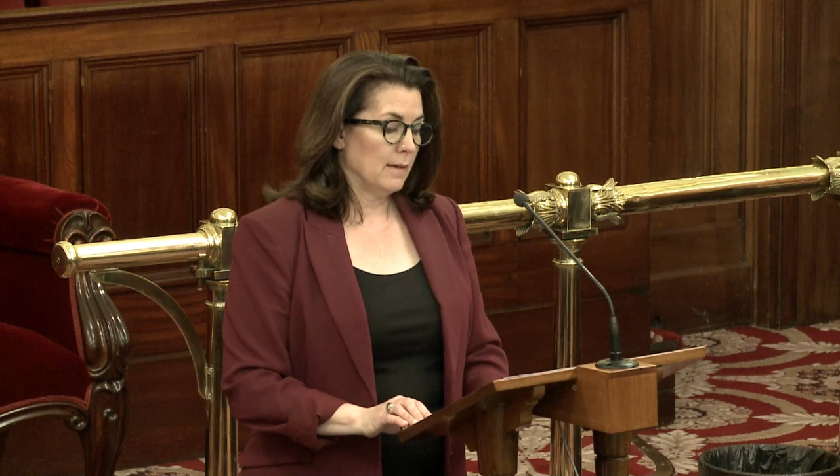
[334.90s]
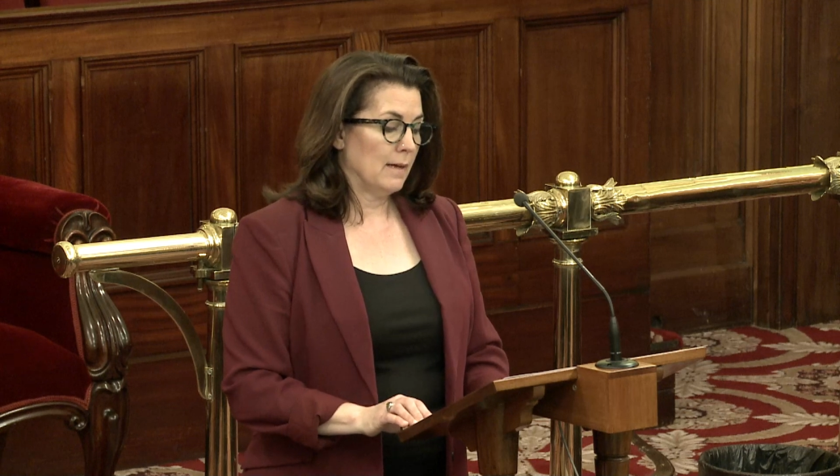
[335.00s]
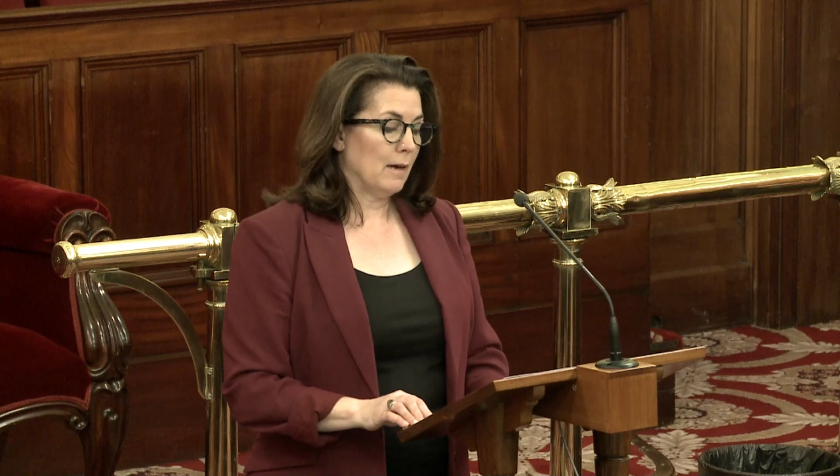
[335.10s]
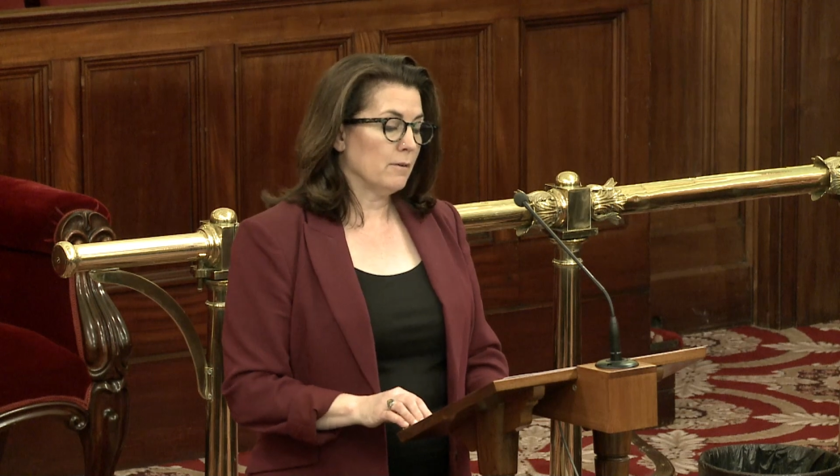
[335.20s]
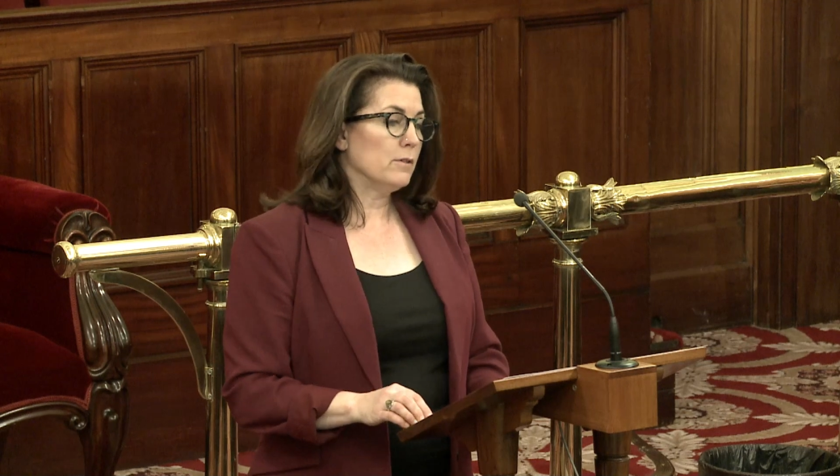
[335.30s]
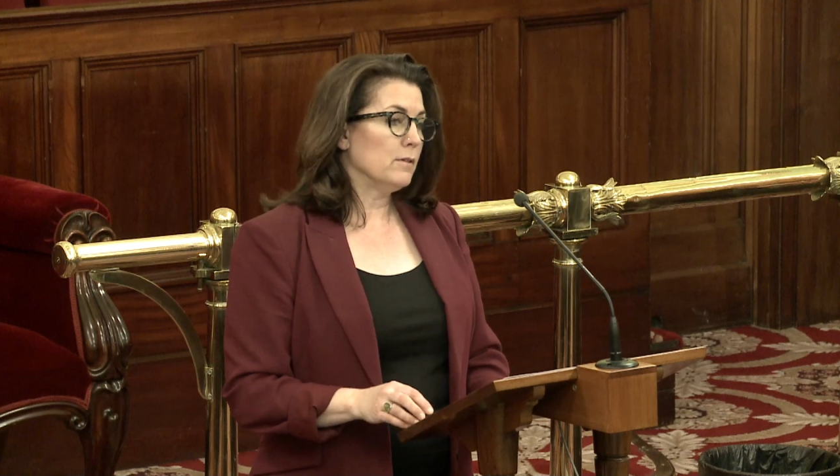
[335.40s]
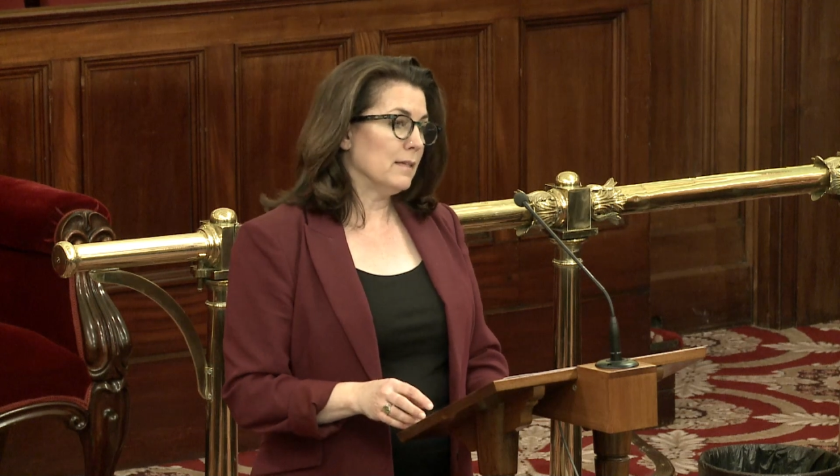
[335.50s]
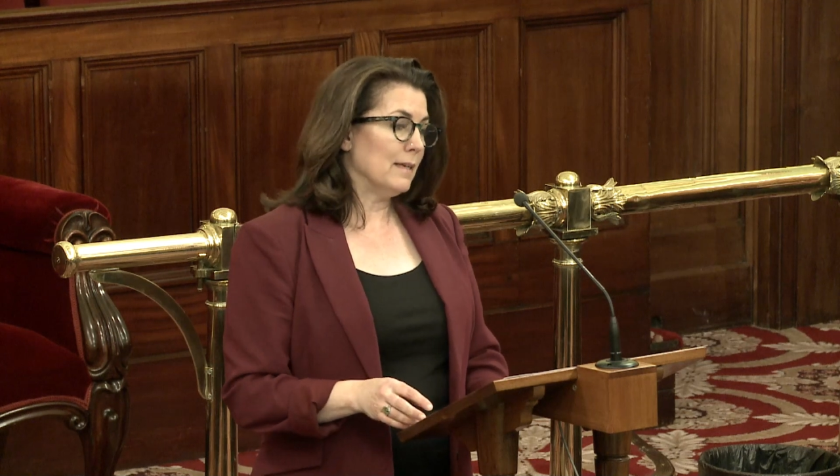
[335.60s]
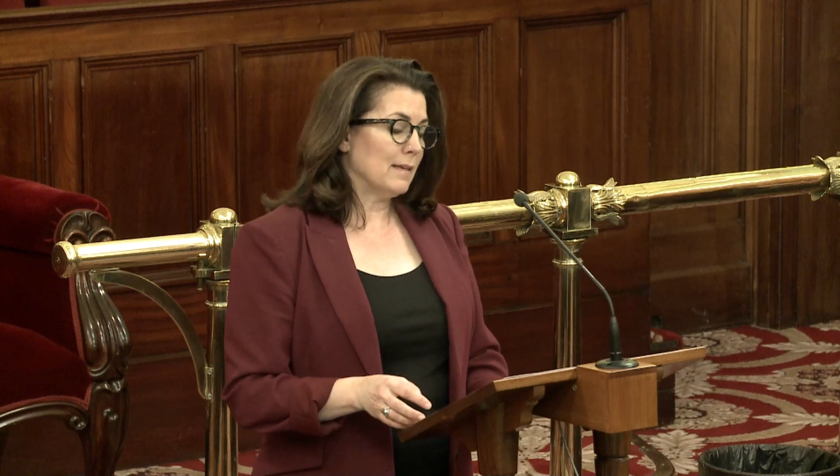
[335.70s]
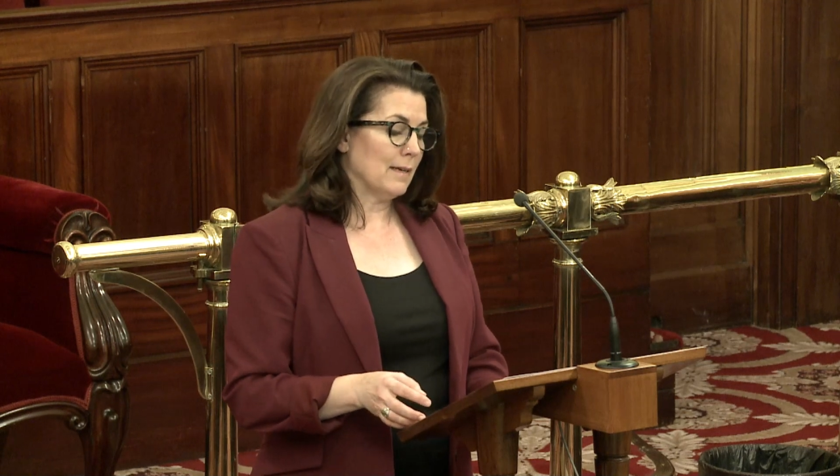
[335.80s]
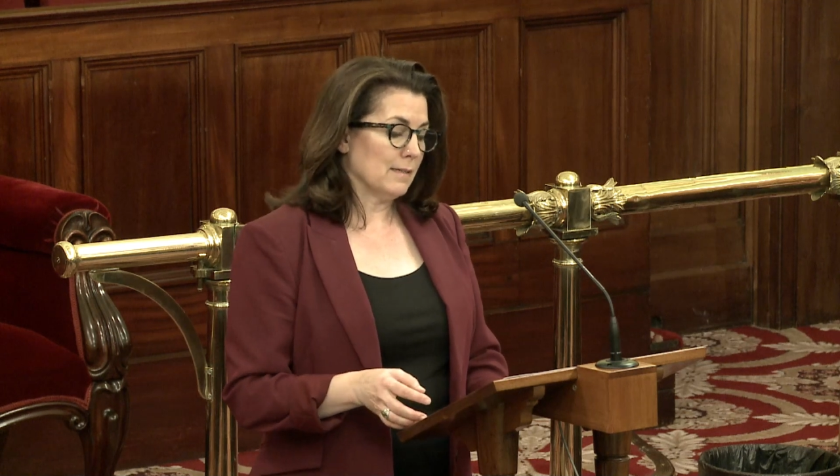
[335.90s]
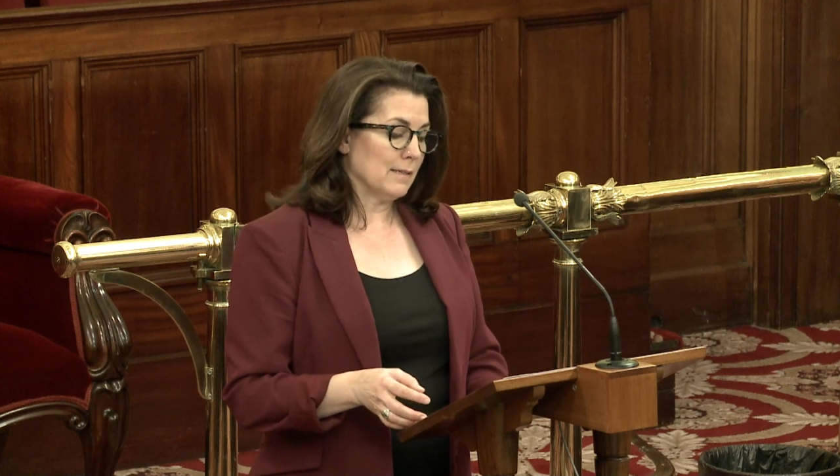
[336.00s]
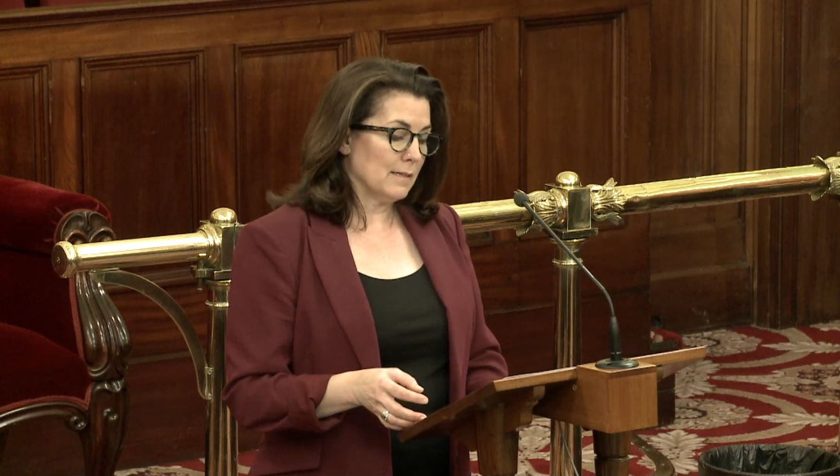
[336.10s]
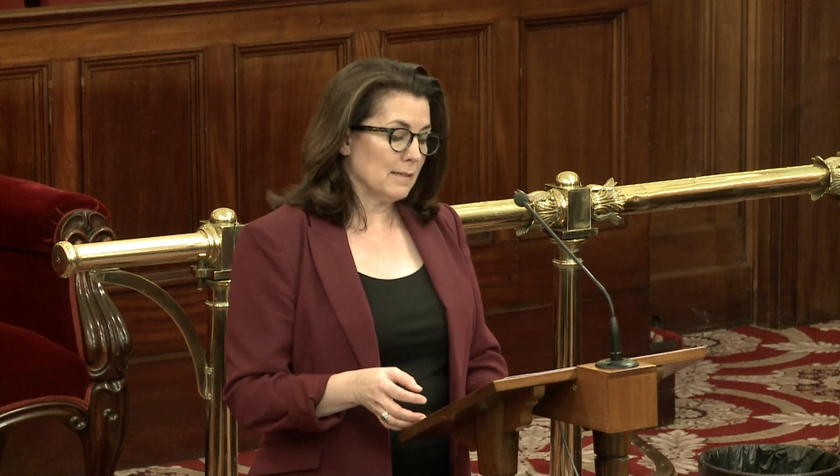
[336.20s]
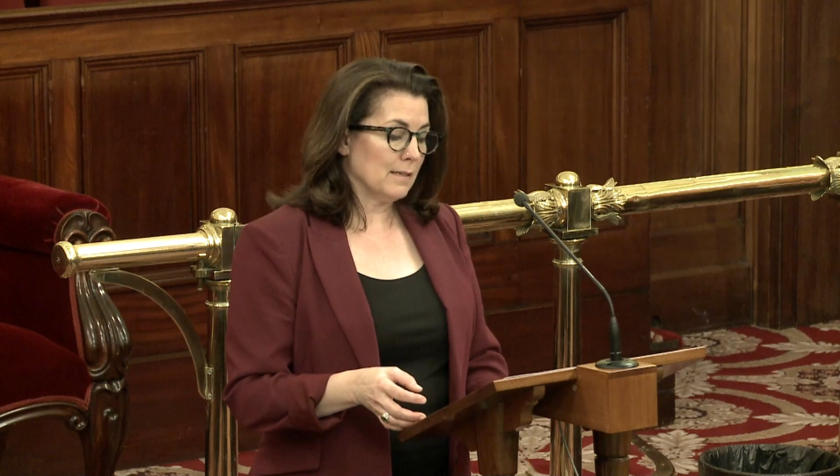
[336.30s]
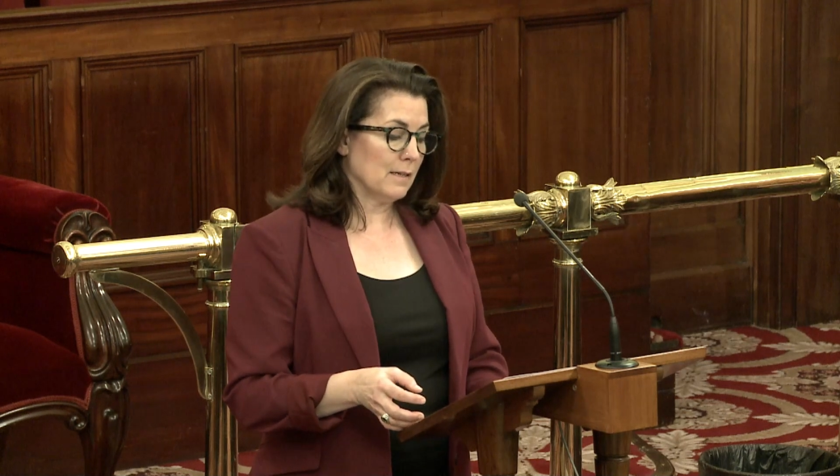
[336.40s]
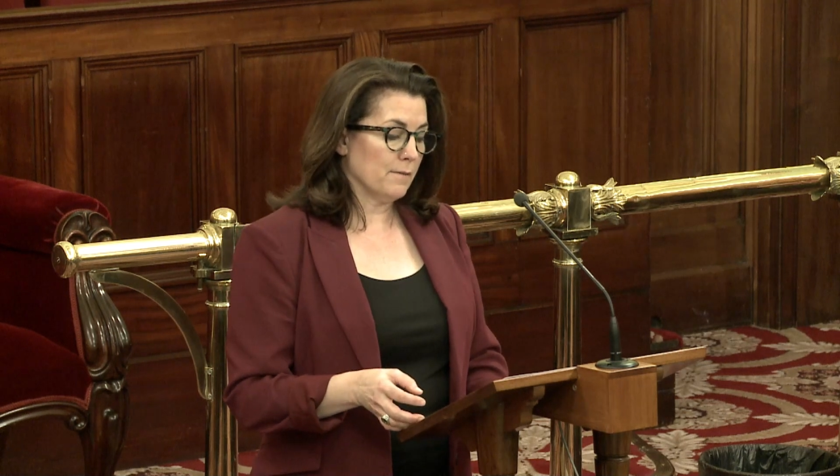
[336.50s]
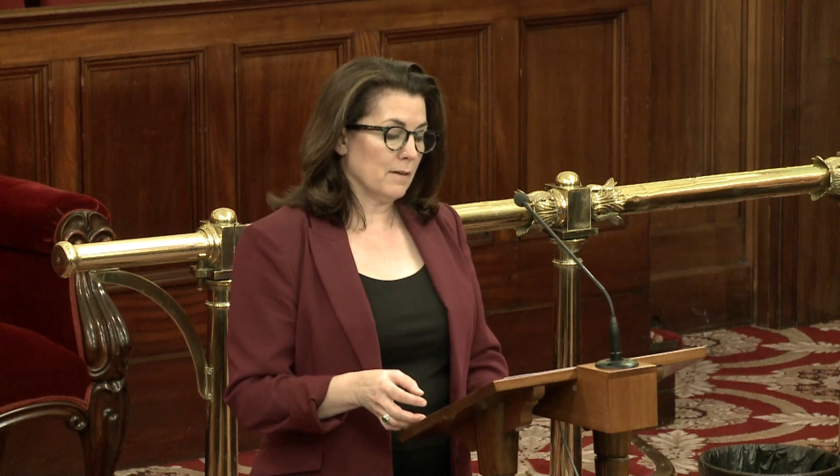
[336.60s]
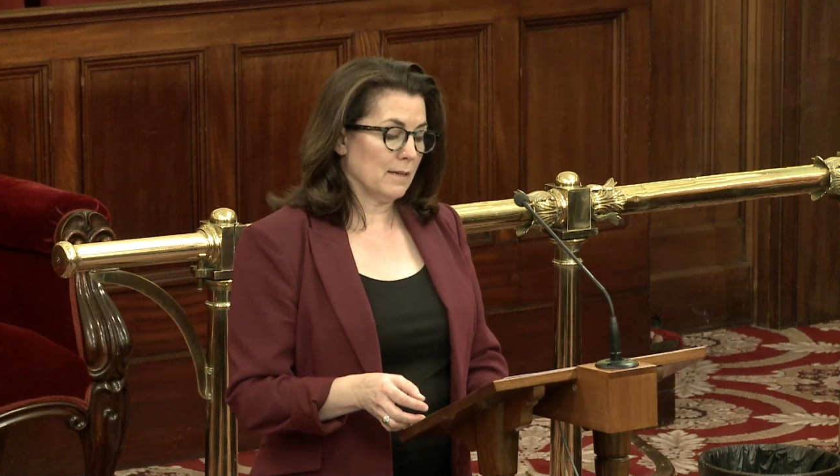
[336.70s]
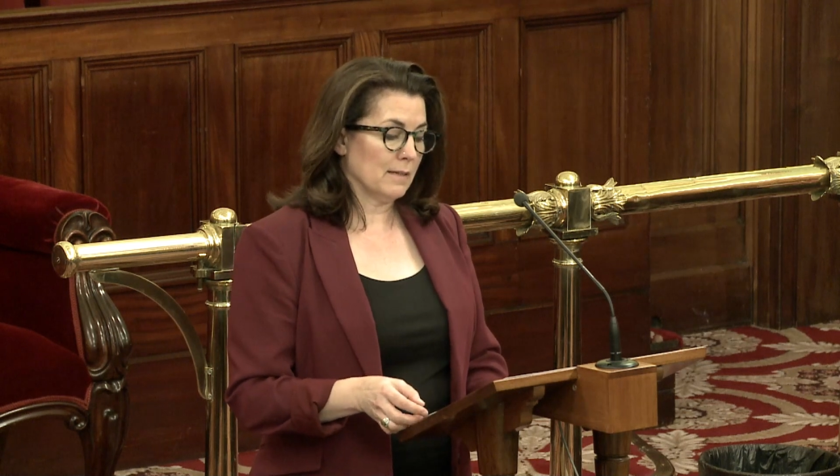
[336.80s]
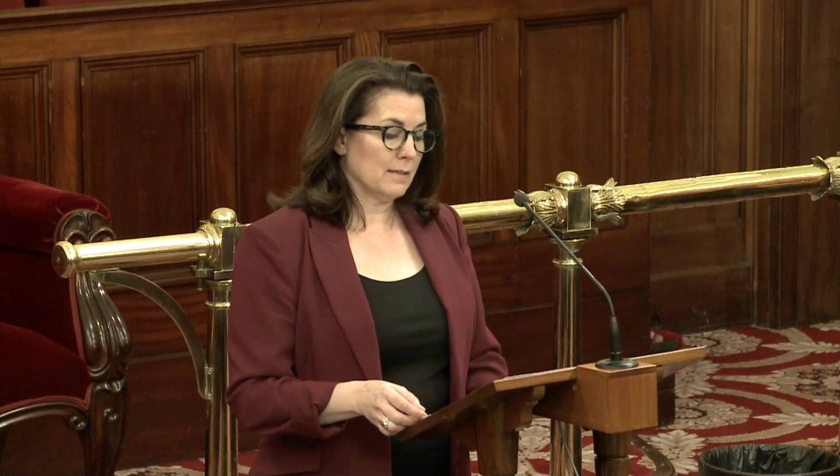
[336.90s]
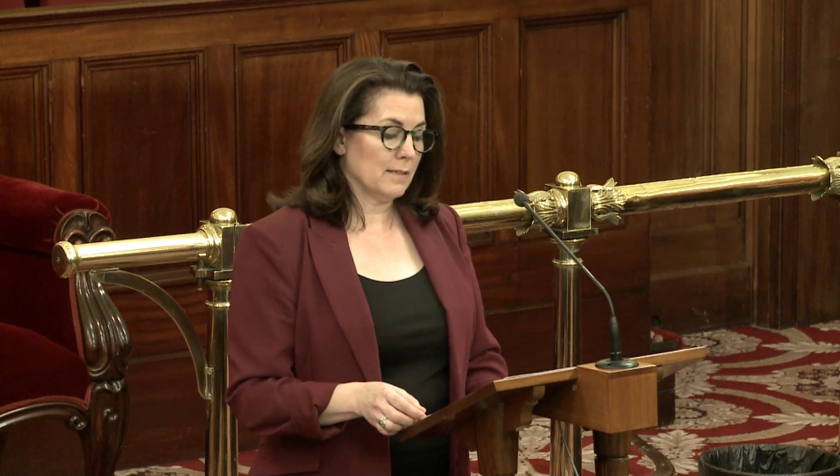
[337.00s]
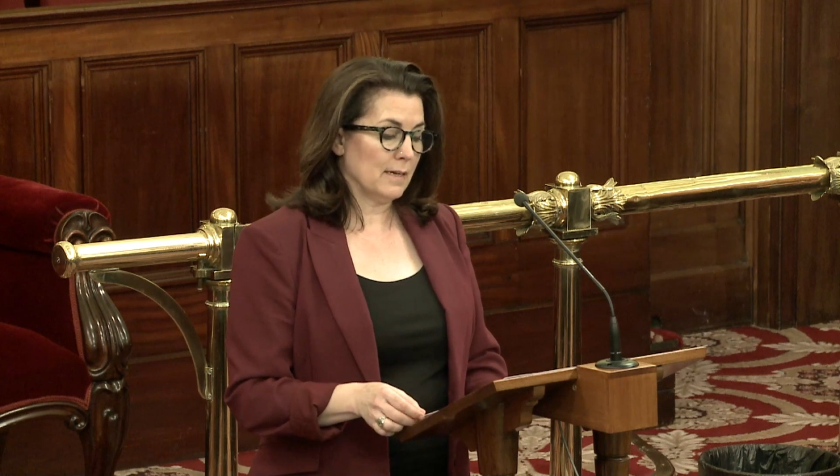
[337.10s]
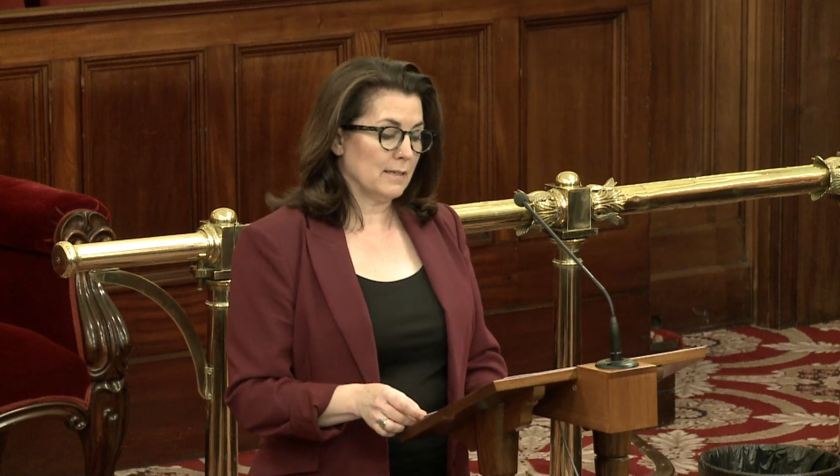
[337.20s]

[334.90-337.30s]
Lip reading: Our unique and sensitive island state